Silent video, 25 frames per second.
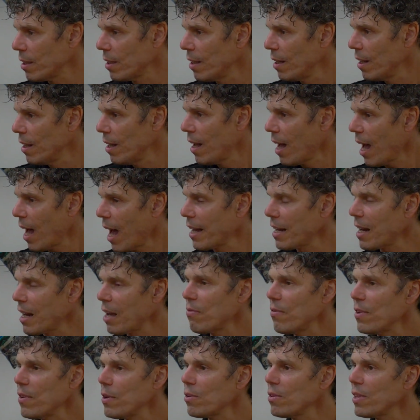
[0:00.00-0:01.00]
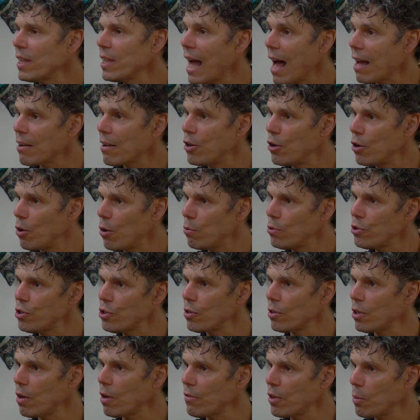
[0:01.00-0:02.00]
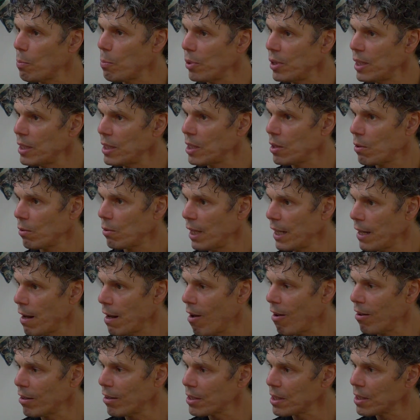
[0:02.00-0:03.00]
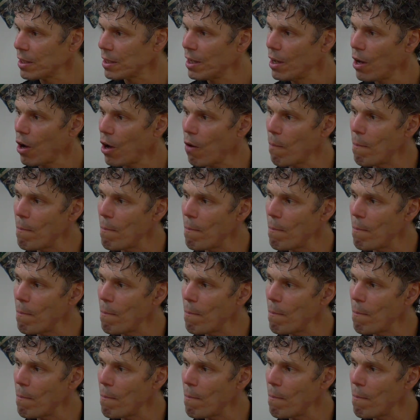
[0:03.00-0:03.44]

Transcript: Mm-hmm. And I feel that notion of the political in art, mm-hmm.